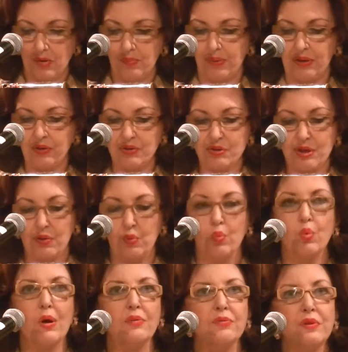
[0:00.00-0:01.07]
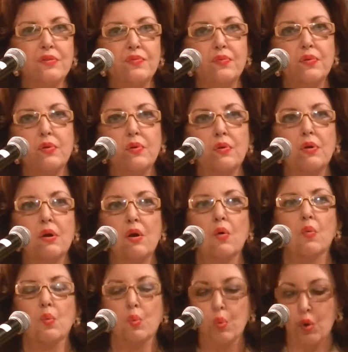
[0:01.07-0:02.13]
because the wonderful
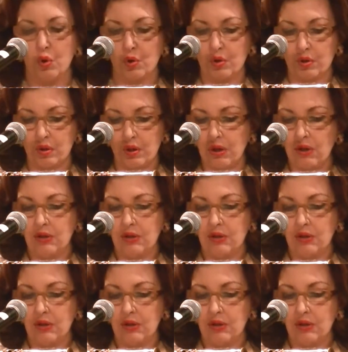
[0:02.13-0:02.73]
work